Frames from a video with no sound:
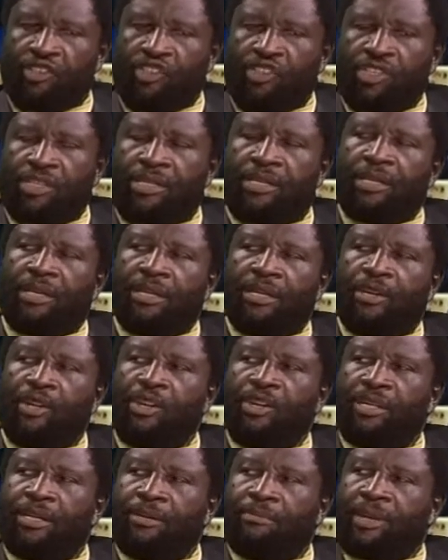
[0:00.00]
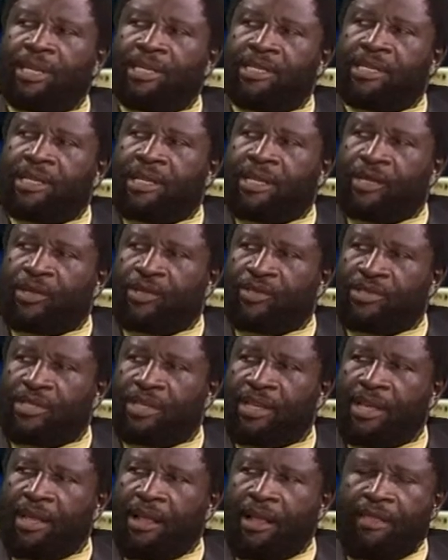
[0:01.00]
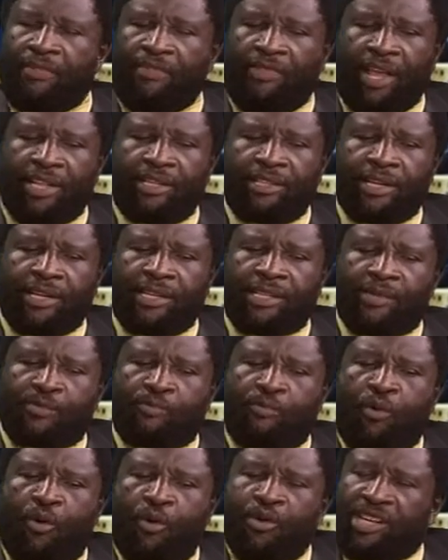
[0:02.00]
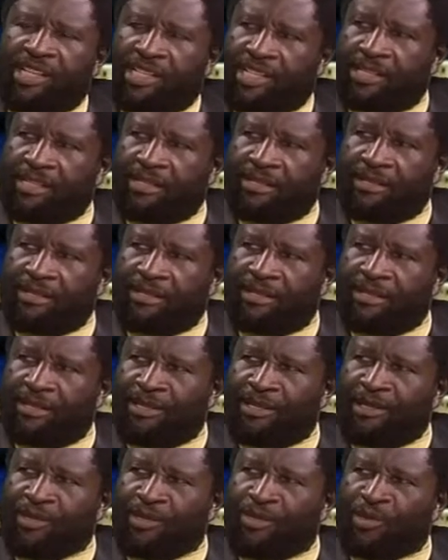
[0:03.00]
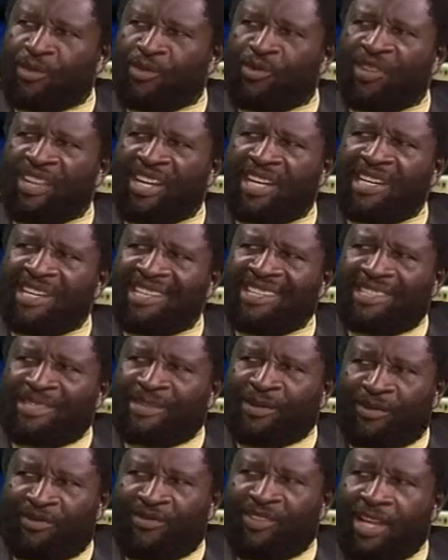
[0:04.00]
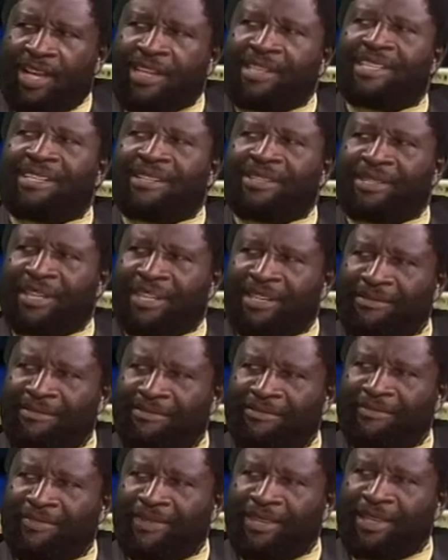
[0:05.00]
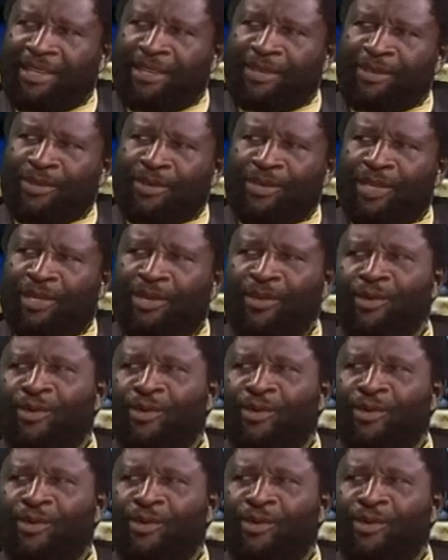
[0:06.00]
teaching and learning materials that respond to the needs of their children. You can